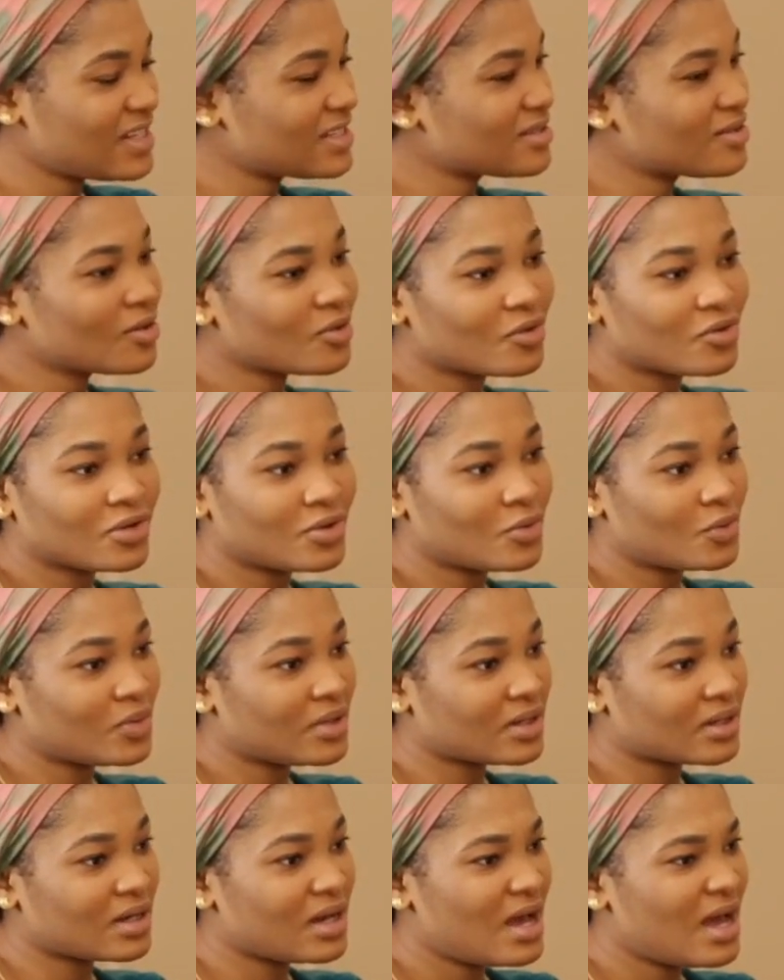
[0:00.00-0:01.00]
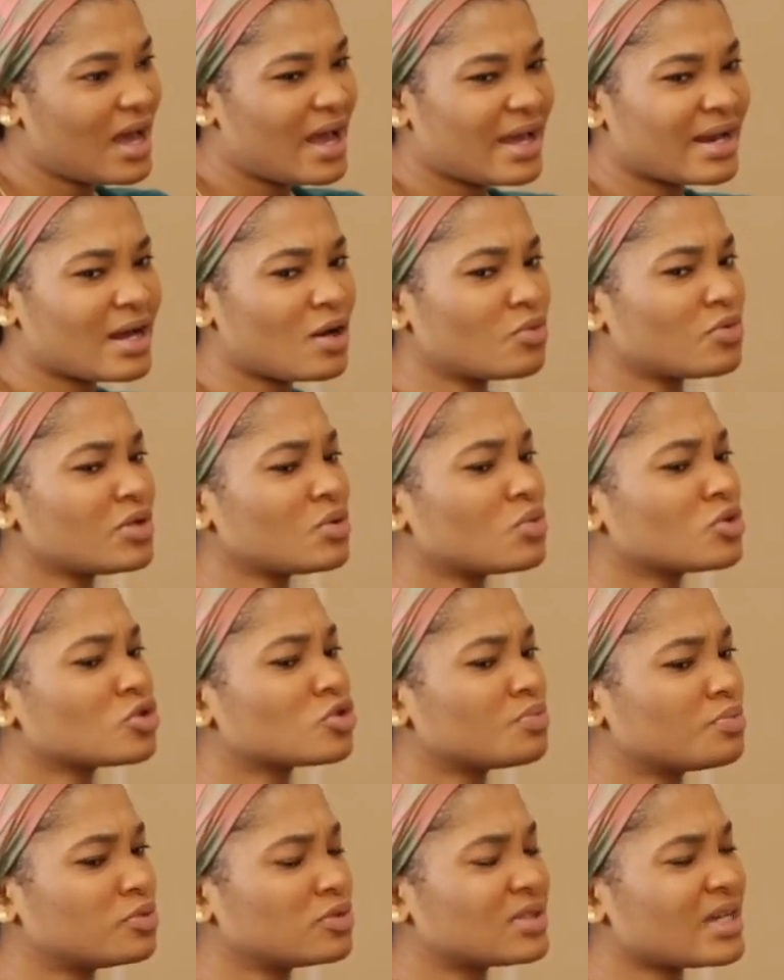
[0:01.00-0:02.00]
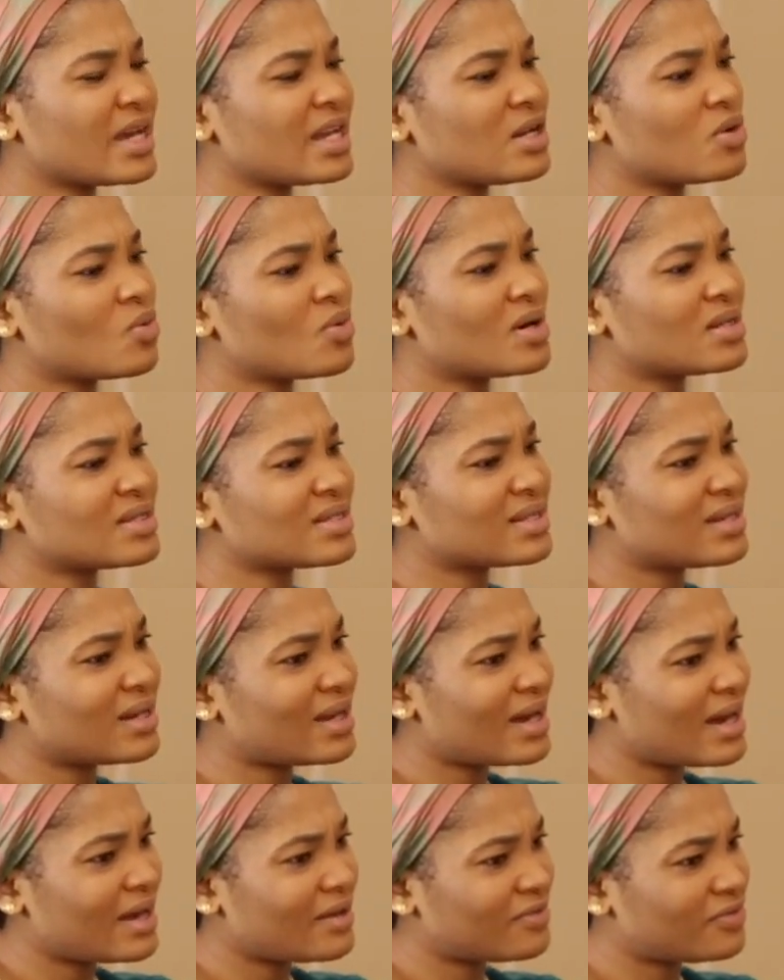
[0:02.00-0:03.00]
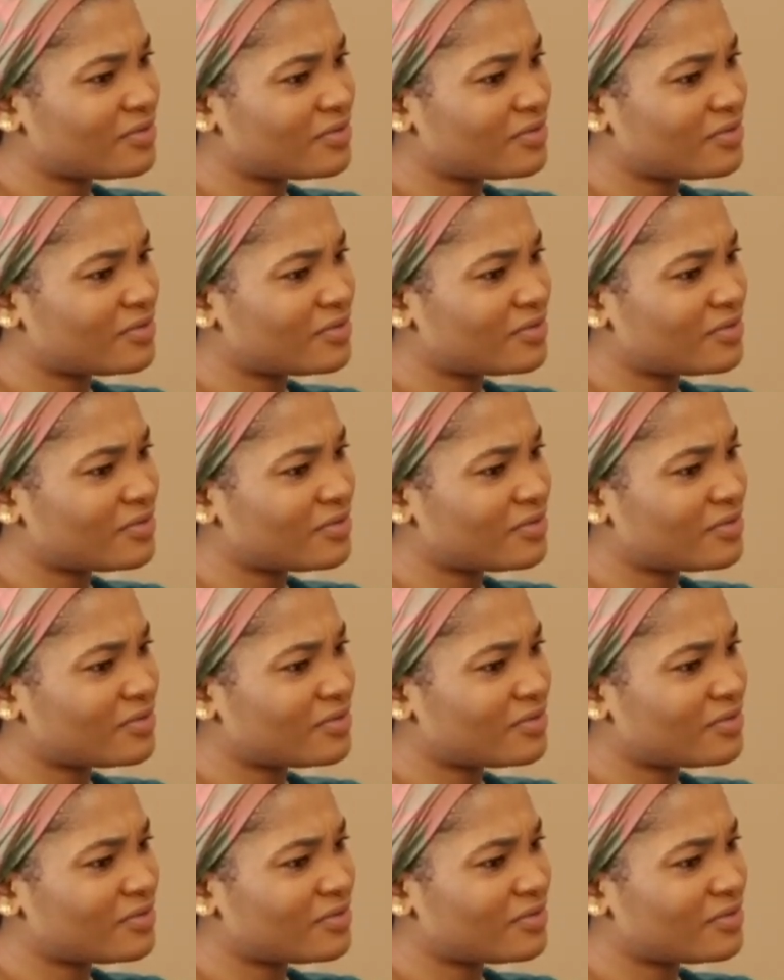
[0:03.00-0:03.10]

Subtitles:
It's not going to work. And I wouldn't want to put anyone's life